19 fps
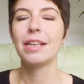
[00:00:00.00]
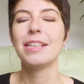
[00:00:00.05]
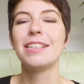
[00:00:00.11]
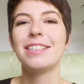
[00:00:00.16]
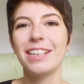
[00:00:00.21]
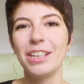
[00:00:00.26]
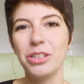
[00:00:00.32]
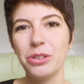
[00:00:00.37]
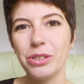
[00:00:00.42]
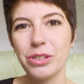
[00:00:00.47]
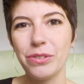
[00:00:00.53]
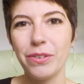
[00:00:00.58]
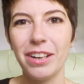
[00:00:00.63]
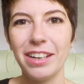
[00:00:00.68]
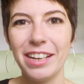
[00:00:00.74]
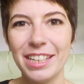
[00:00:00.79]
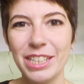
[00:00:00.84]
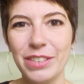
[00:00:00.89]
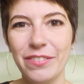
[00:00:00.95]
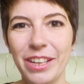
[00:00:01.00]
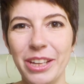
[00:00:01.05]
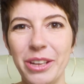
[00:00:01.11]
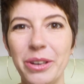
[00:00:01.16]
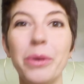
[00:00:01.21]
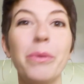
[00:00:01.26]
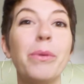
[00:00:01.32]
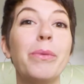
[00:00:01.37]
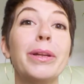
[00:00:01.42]
Stay tuned for our next
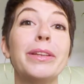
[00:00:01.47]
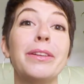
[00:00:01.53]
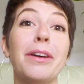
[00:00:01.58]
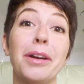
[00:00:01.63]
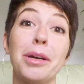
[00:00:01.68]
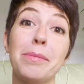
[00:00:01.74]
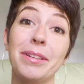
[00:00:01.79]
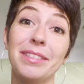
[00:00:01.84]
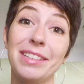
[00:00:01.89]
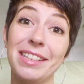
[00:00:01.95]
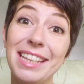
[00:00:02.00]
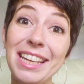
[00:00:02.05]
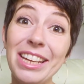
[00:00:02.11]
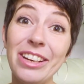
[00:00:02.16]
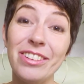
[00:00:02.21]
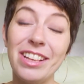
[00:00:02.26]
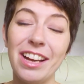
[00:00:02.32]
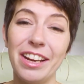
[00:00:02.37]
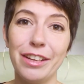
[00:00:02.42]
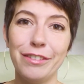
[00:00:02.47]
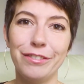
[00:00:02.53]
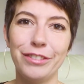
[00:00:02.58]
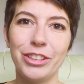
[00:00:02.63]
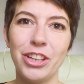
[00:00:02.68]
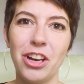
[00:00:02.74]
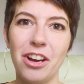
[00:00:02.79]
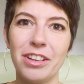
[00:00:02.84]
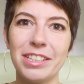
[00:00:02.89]
video when we'll talk about the keto diet for
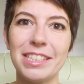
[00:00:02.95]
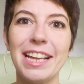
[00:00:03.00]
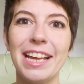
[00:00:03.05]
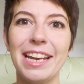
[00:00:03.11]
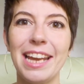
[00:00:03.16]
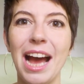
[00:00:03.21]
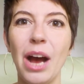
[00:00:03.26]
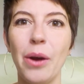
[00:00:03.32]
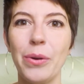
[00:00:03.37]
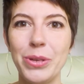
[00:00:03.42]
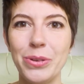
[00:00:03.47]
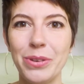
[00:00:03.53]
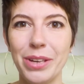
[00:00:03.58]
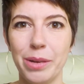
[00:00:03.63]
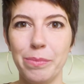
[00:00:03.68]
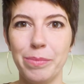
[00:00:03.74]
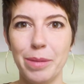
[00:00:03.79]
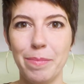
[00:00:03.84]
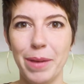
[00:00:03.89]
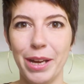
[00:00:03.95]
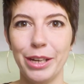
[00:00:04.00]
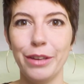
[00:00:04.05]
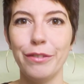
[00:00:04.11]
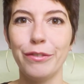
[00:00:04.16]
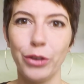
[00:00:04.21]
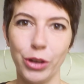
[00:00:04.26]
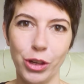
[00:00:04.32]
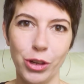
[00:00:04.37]
dogs and how you can prepare it
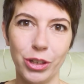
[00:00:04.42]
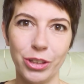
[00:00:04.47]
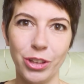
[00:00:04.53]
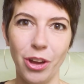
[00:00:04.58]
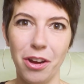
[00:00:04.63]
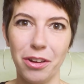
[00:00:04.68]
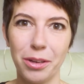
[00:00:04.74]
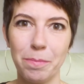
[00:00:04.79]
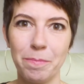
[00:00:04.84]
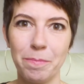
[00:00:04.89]
for your dog.